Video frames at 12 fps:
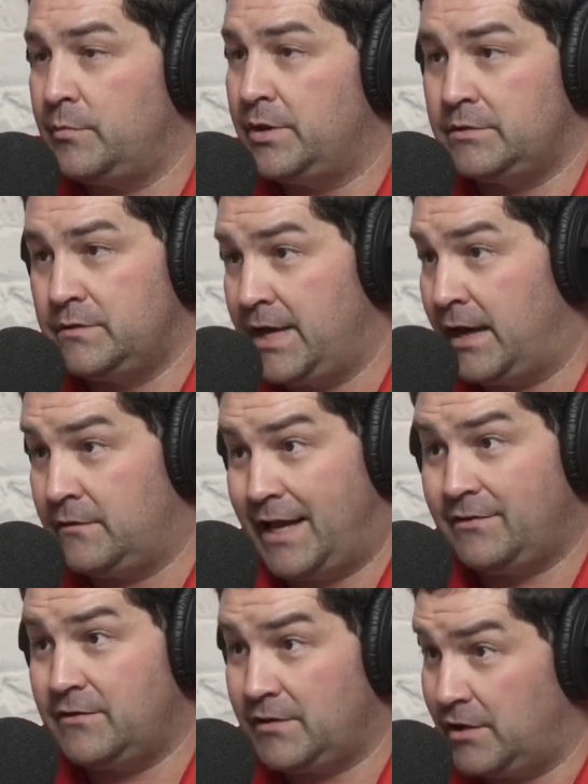But yeah,
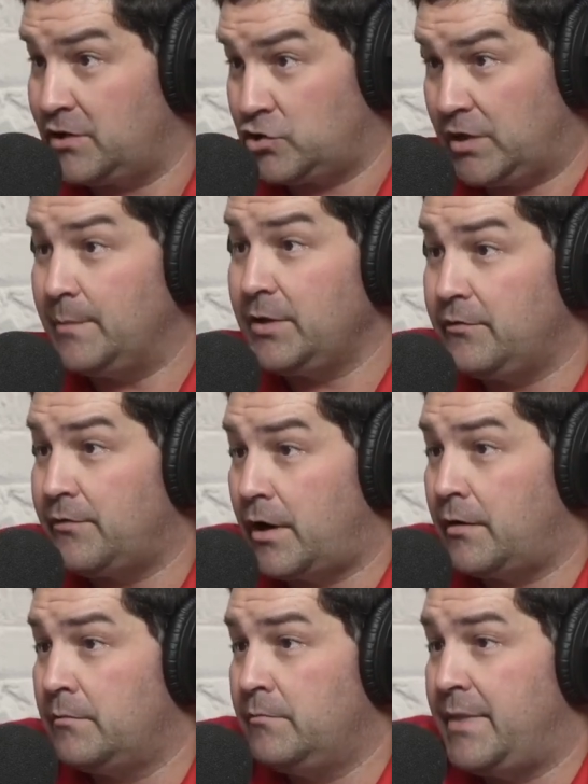that's extremely
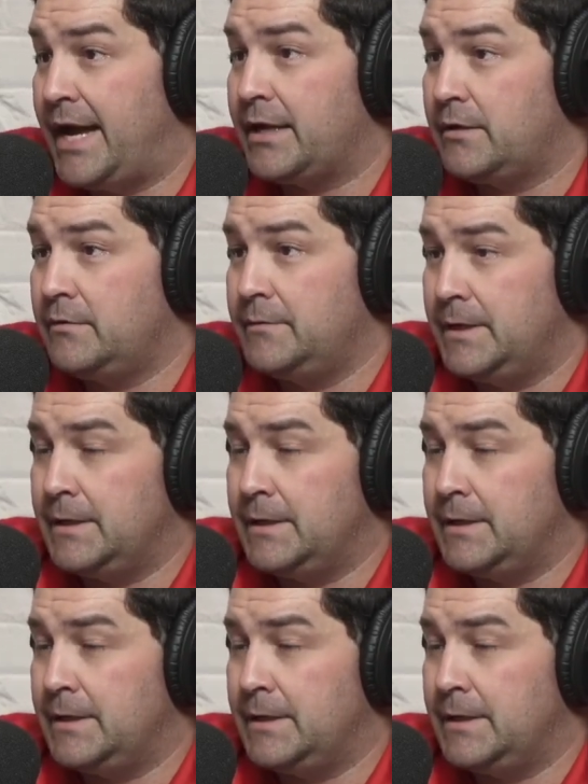far back. Yeah.